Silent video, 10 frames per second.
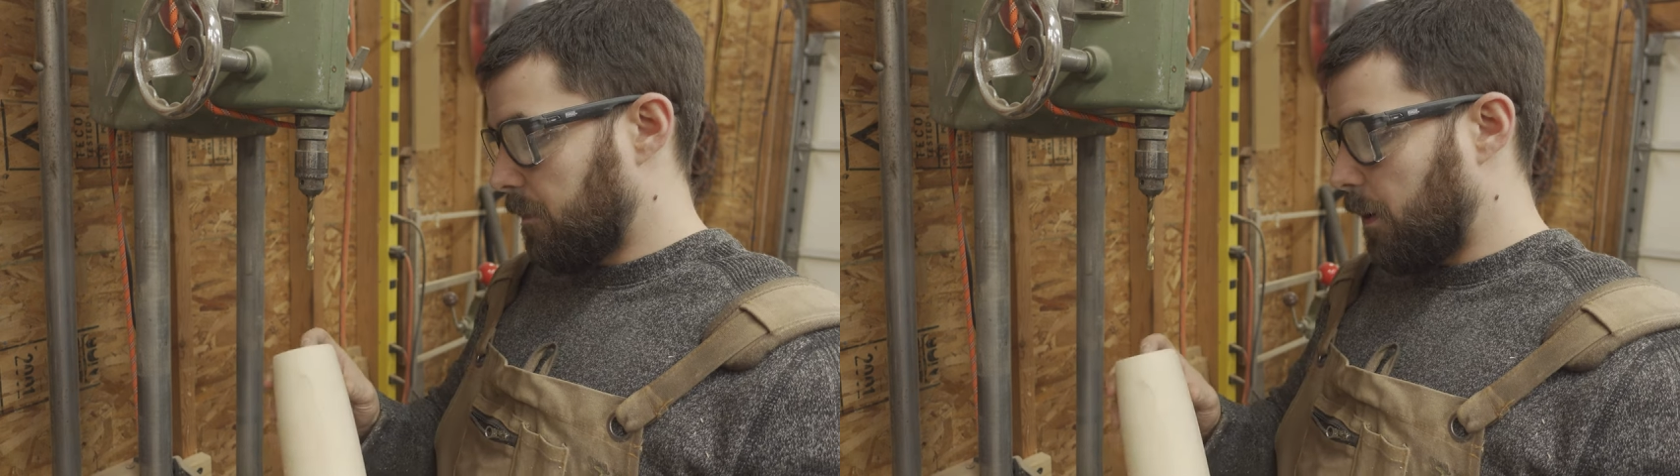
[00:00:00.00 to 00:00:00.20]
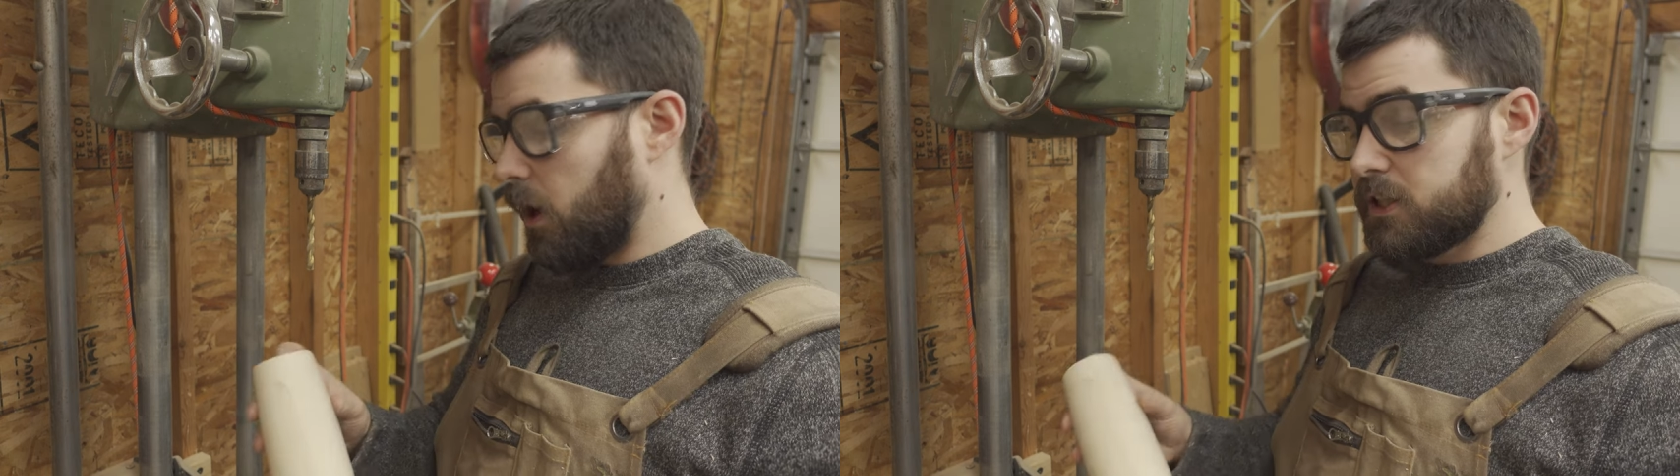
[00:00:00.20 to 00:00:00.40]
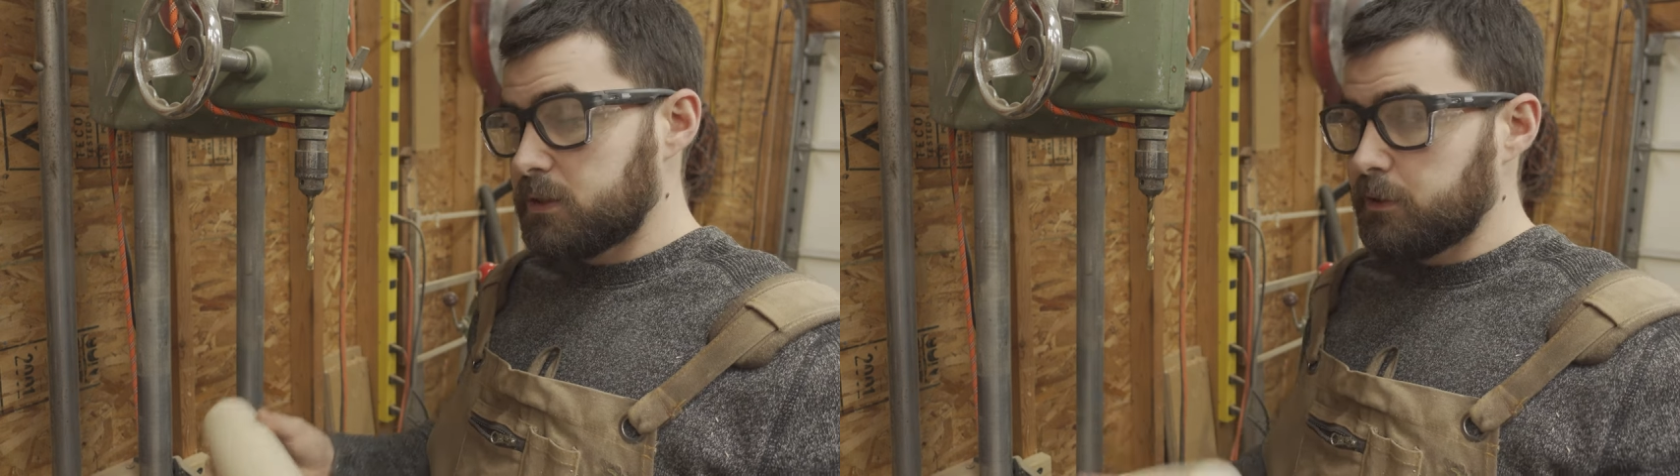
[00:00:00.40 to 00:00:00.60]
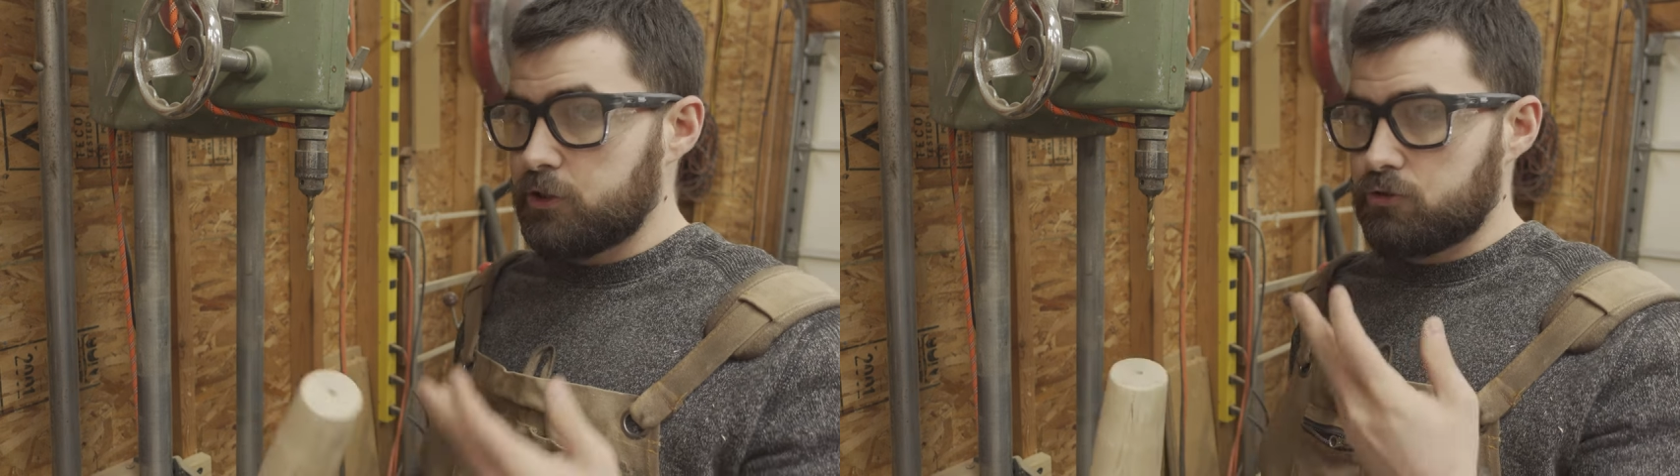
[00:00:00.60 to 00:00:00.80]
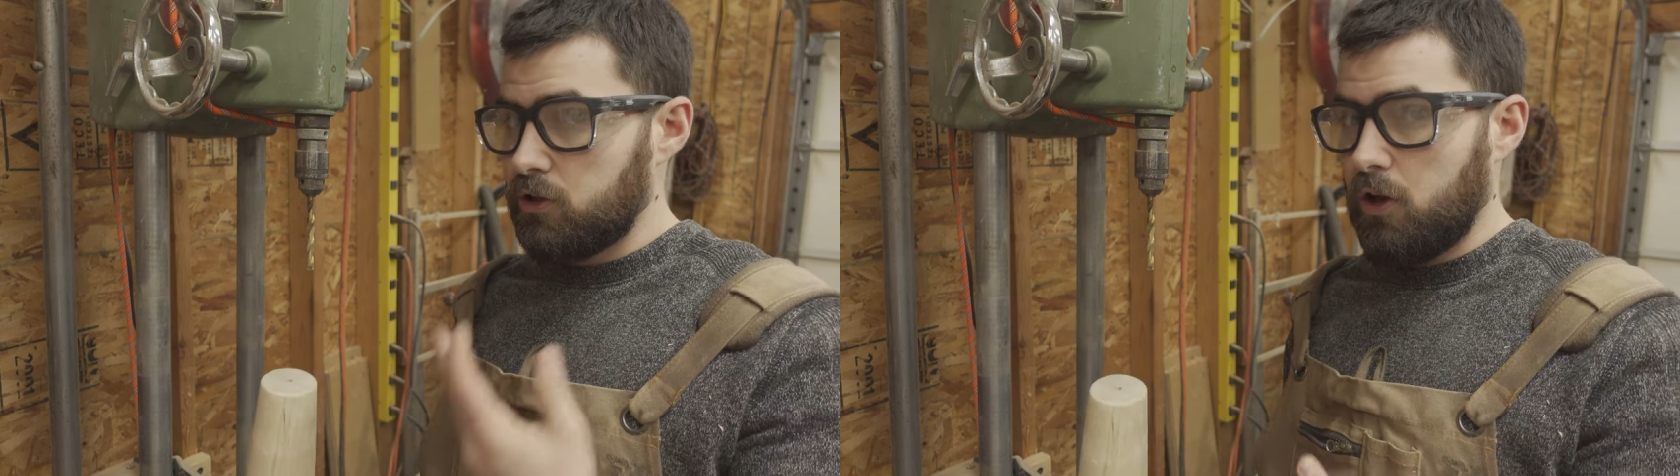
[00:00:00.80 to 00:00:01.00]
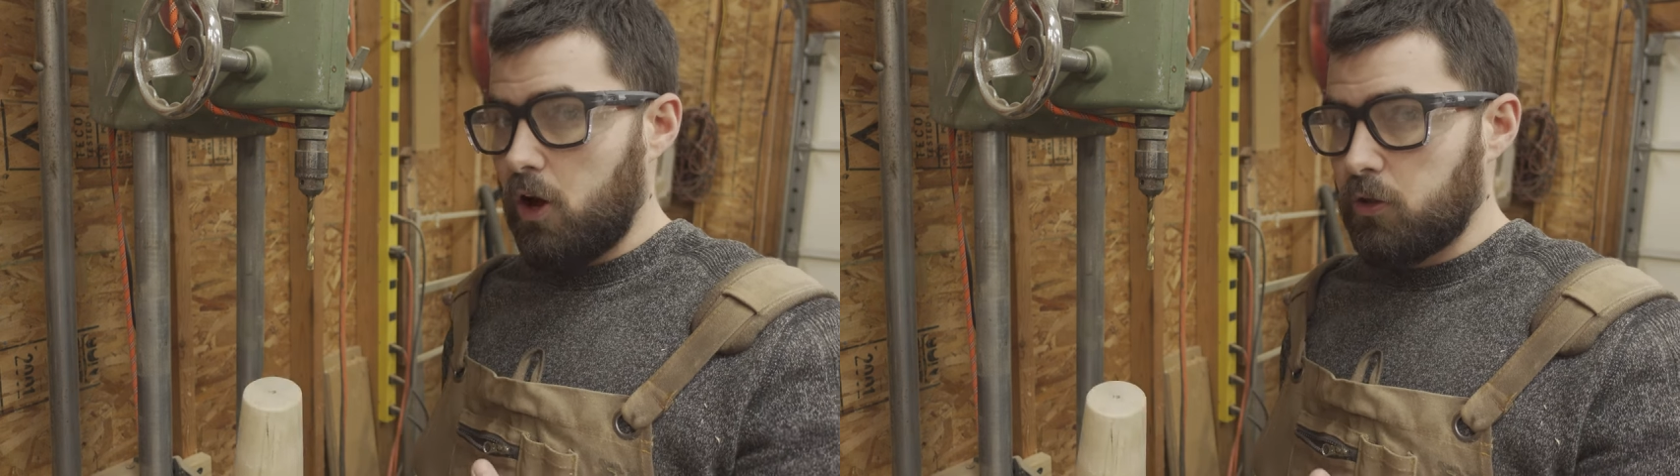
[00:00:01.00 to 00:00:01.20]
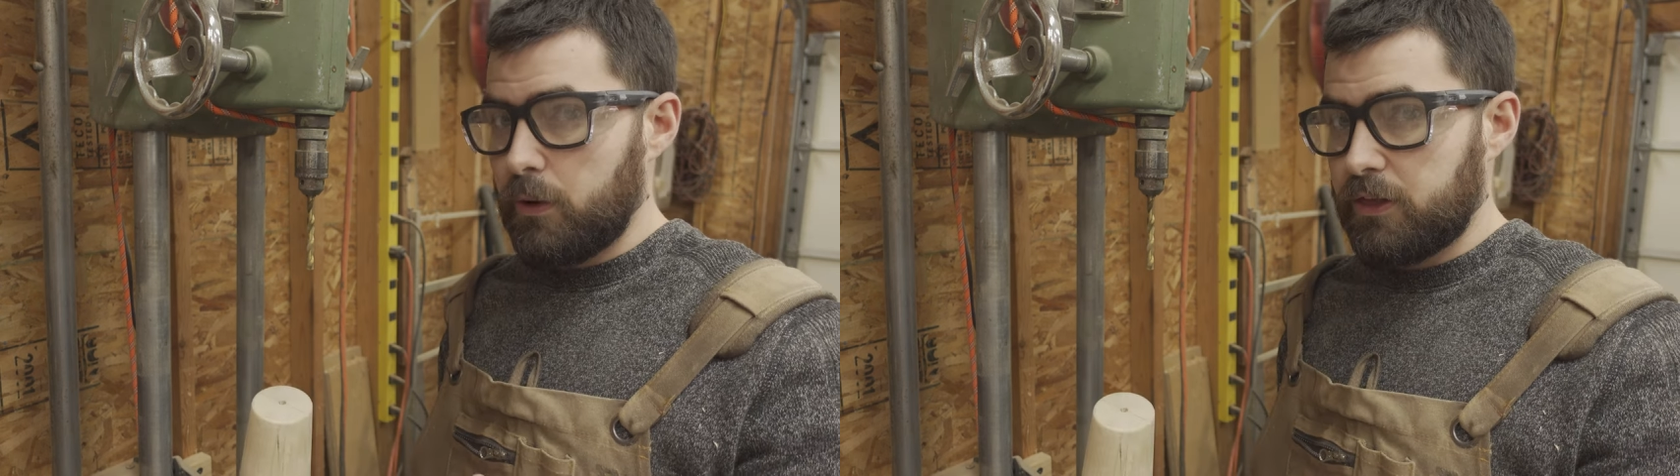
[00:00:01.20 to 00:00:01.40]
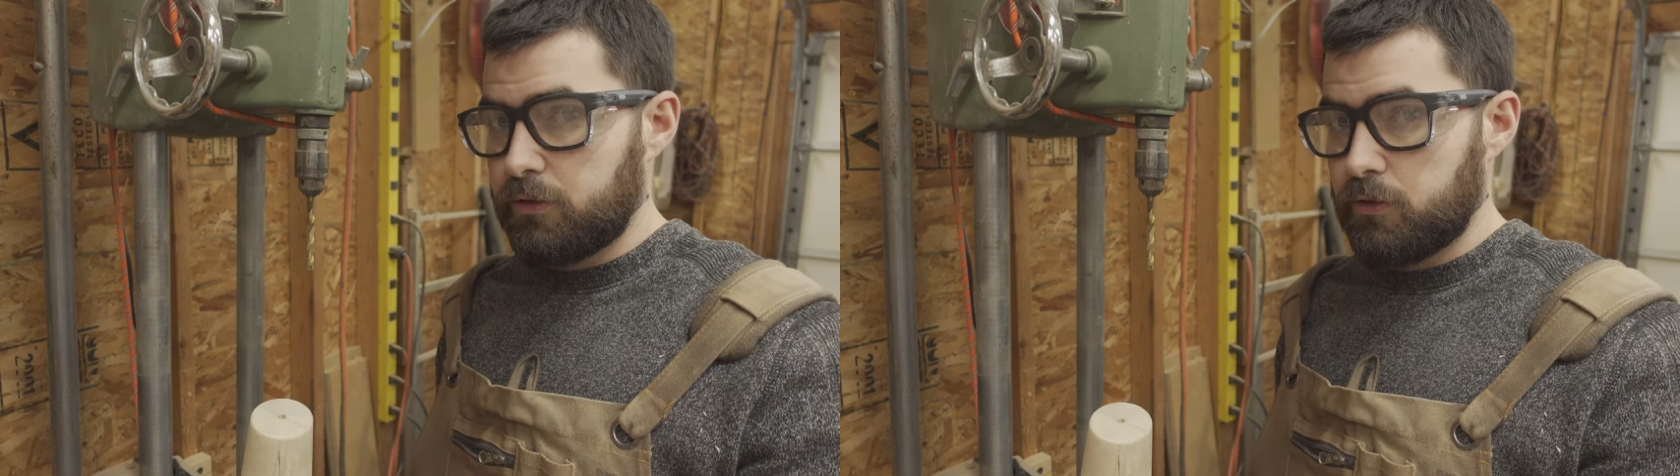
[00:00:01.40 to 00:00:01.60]
possibly drill all the
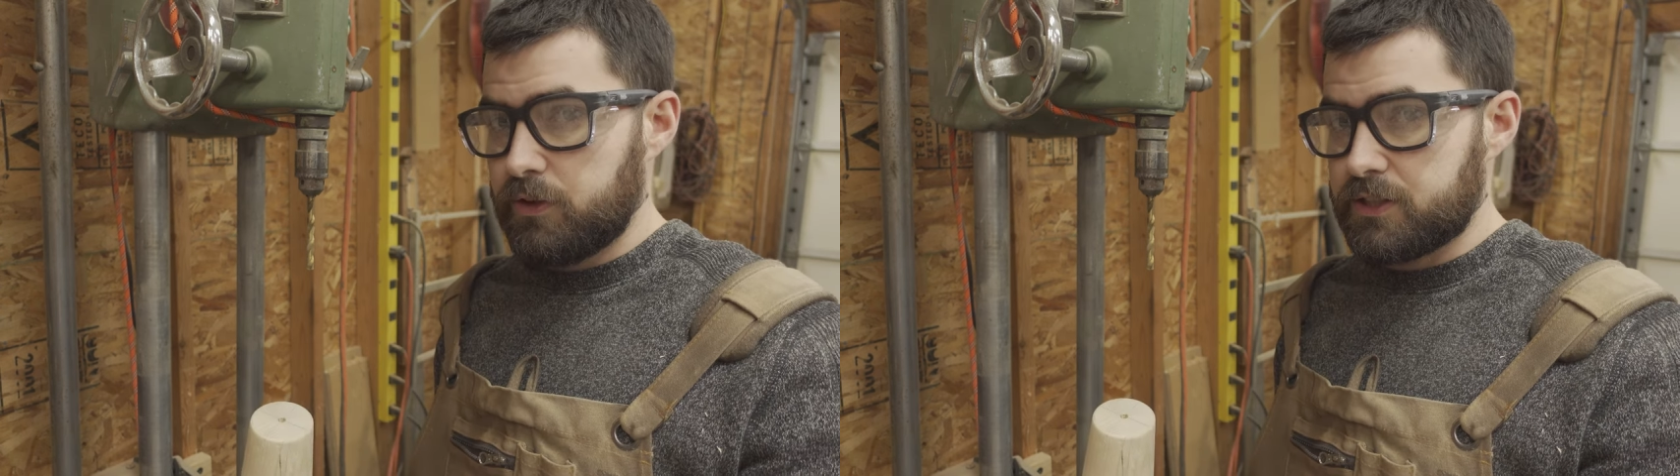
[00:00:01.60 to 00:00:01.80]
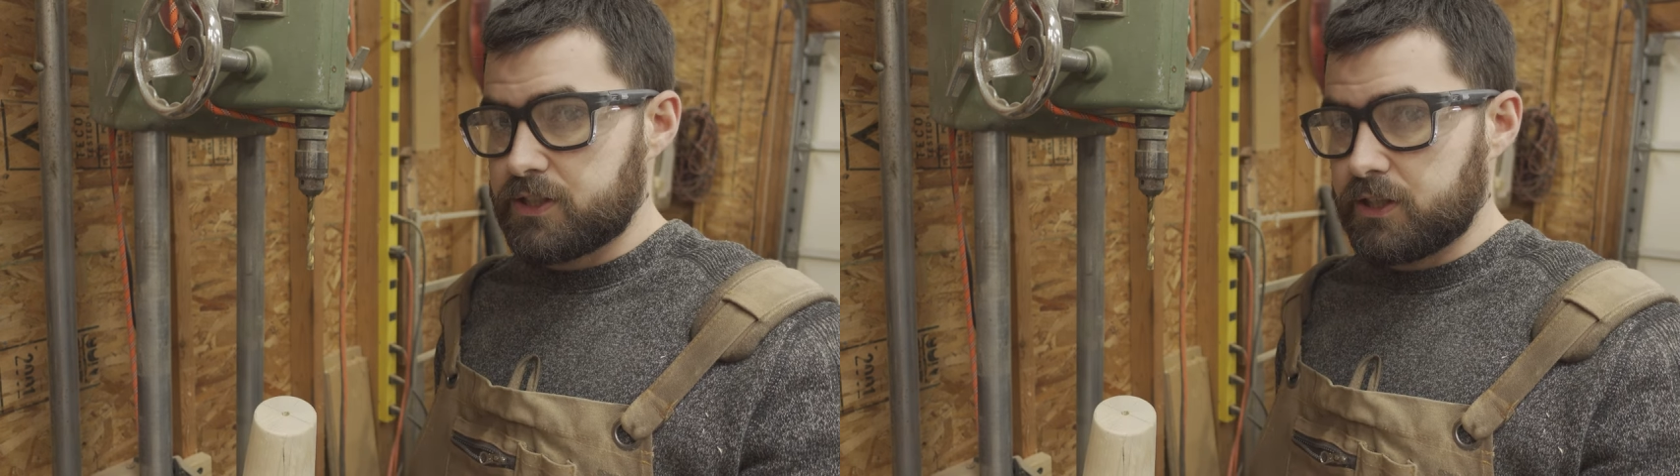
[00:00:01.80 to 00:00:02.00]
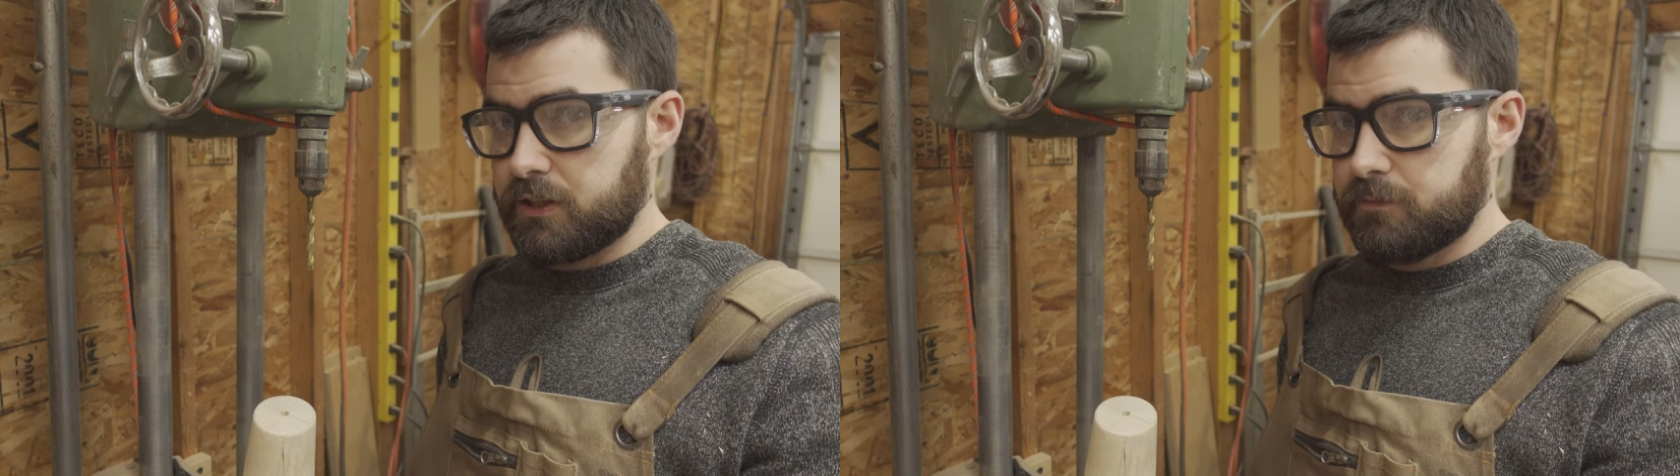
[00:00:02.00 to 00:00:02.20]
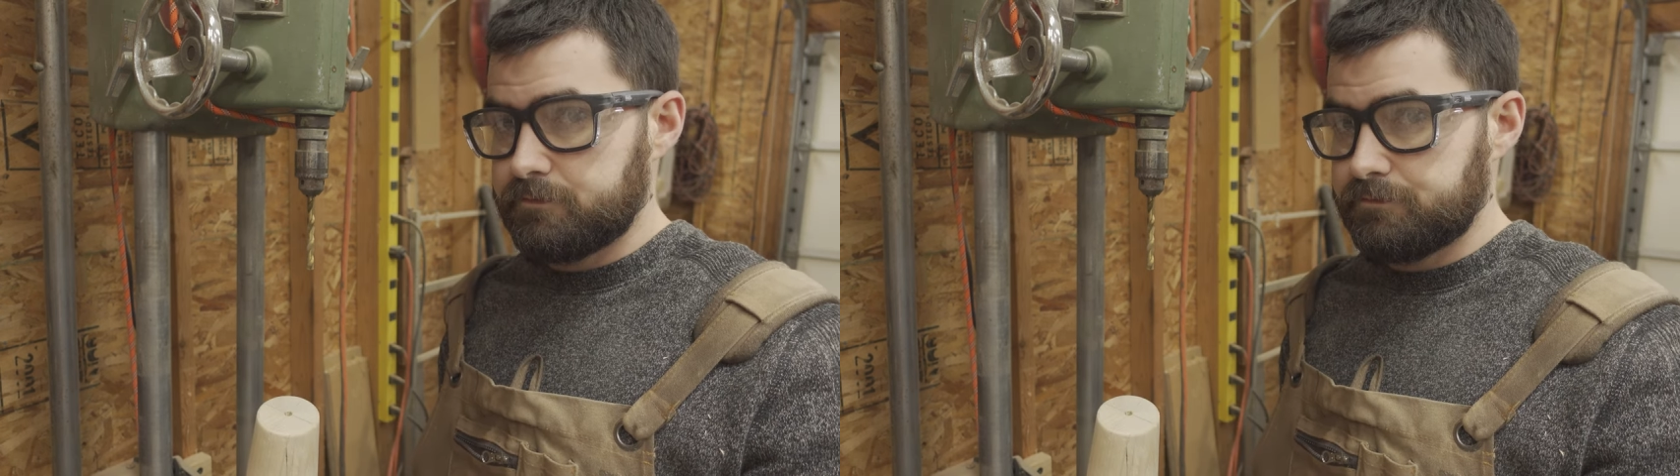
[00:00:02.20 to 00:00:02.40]
way through this thing.